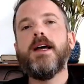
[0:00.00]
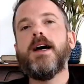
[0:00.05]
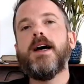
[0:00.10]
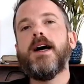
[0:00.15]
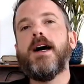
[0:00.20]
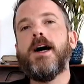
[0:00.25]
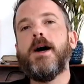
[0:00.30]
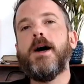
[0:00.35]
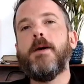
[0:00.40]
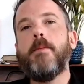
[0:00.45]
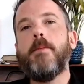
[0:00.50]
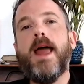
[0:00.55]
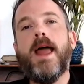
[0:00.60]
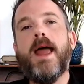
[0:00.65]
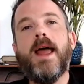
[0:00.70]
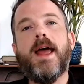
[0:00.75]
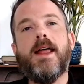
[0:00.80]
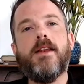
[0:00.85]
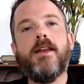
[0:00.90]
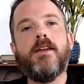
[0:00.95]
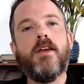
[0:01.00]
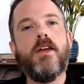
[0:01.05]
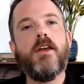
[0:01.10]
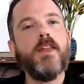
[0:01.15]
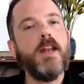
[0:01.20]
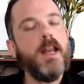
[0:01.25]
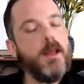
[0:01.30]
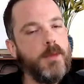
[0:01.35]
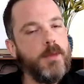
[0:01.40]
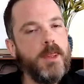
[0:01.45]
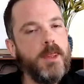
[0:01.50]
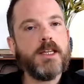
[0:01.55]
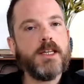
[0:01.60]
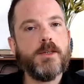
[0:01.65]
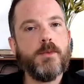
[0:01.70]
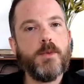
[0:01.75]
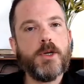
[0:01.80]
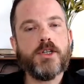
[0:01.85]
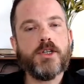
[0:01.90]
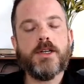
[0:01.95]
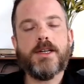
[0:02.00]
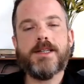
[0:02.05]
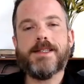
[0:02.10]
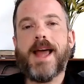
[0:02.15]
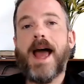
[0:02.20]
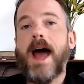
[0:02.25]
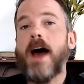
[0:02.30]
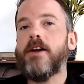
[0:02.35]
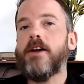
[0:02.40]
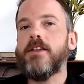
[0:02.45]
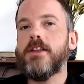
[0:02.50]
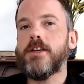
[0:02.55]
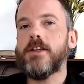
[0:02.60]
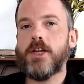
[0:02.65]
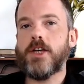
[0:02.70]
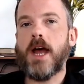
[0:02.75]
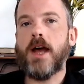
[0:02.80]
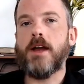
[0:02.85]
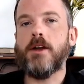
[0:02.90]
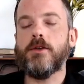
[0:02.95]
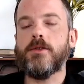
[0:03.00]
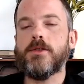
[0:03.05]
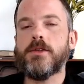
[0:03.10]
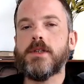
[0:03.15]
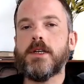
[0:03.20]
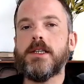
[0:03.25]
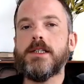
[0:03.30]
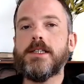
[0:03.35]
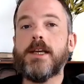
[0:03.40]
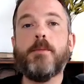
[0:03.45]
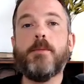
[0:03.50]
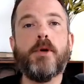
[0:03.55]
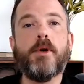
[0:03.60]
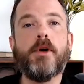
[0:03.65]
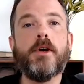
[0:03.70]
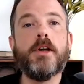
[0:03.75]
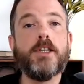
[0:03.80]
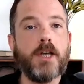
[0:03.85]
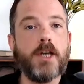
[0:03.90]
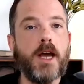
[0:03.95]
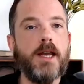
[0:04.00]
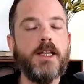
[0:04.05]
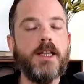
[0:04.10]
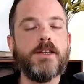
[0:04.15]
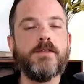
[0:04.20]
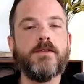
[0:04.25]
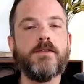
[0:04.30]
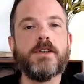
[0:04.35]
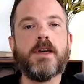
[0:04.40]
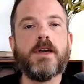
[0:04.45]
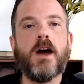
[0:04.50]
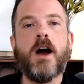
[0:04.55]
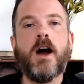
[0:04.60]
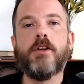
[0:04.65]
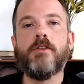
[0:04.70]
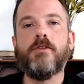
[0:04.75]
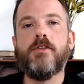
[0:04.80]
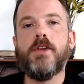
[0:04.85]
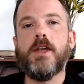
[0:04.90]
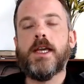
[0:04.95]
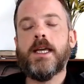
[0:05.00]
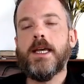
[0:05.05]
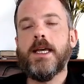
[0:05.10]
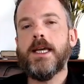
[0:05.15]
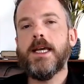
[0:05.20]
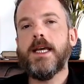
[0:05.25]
And the name of the exhibition is Out of the Shadows, Contemporary Chinese Photography.